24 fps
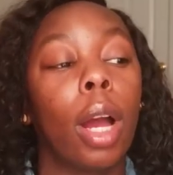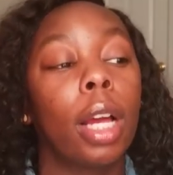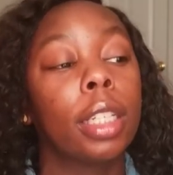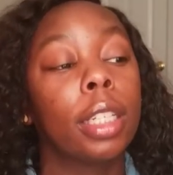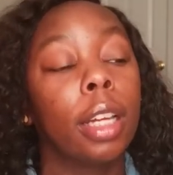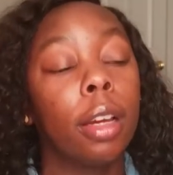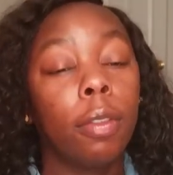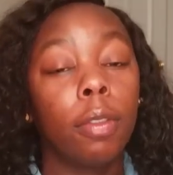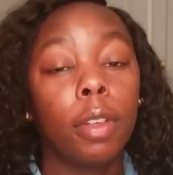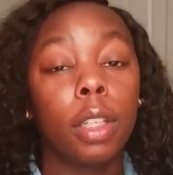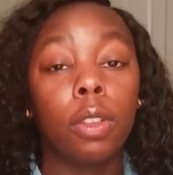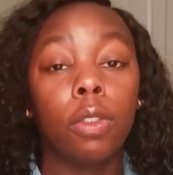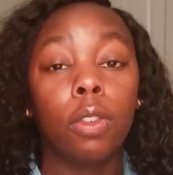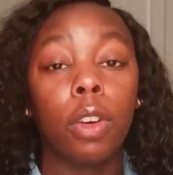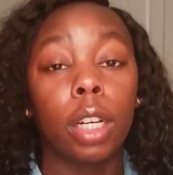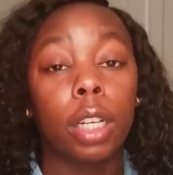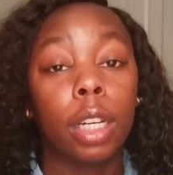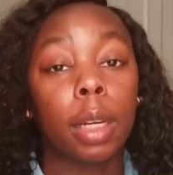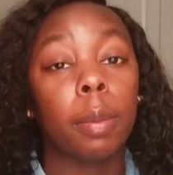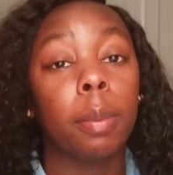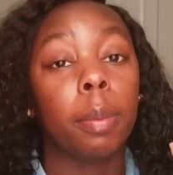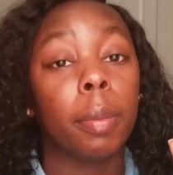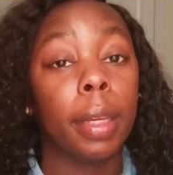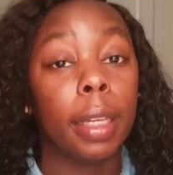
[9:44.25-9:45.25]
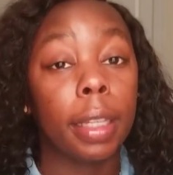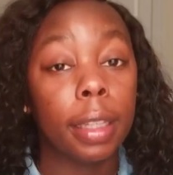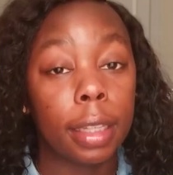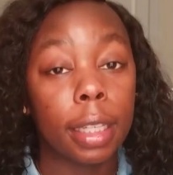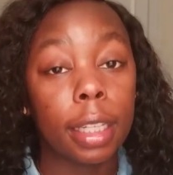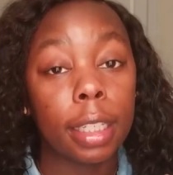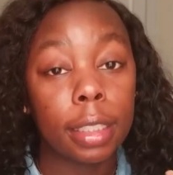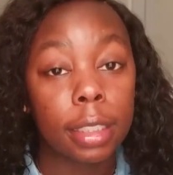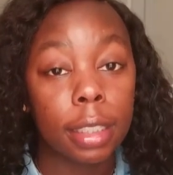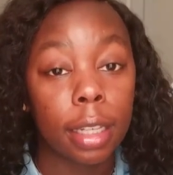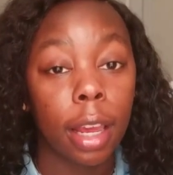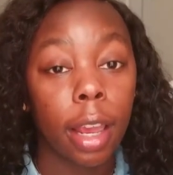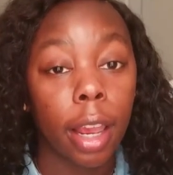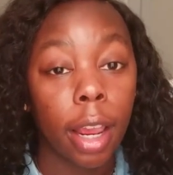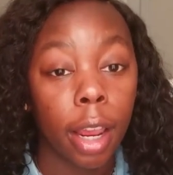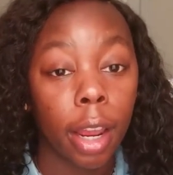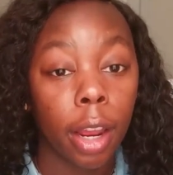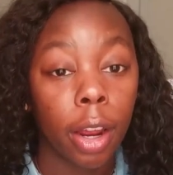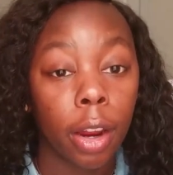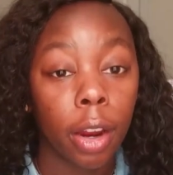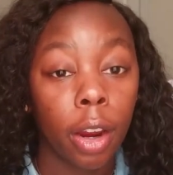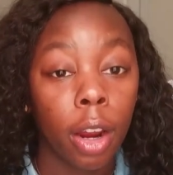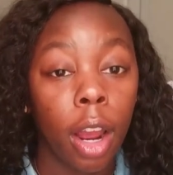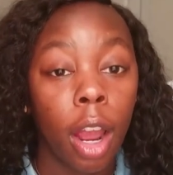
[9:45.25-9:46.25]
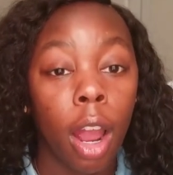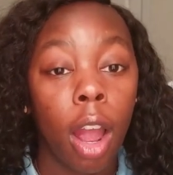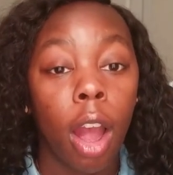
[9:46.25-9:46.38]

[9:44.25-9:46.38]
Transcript: definitely recommend this hair.